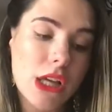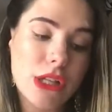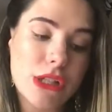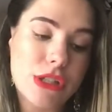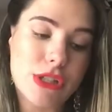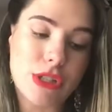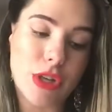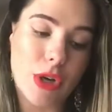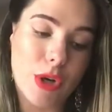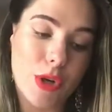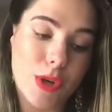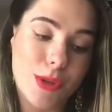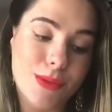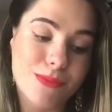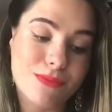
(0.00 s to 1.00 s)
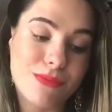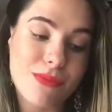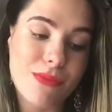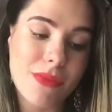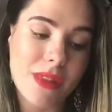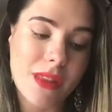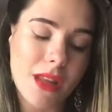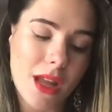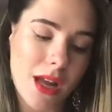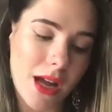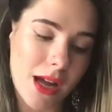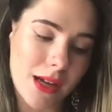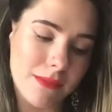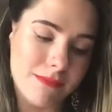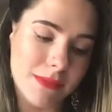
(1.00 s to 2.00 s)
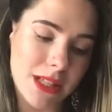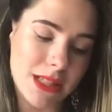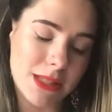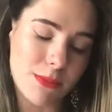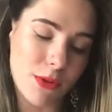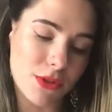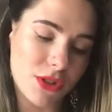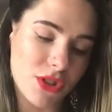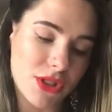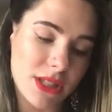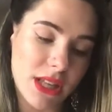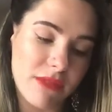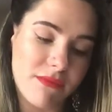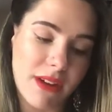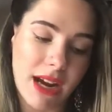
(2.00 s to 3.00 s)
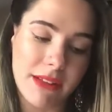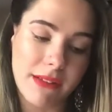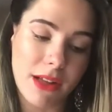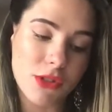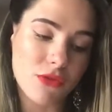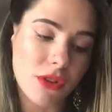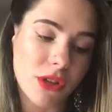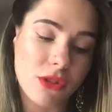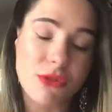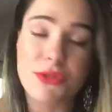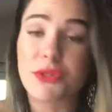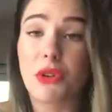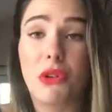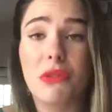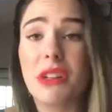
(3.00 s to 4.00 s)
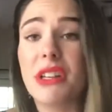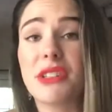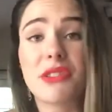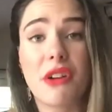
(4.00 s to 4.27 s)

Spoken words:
So it's supposed to just hit fine lines, wrinkles, dullness,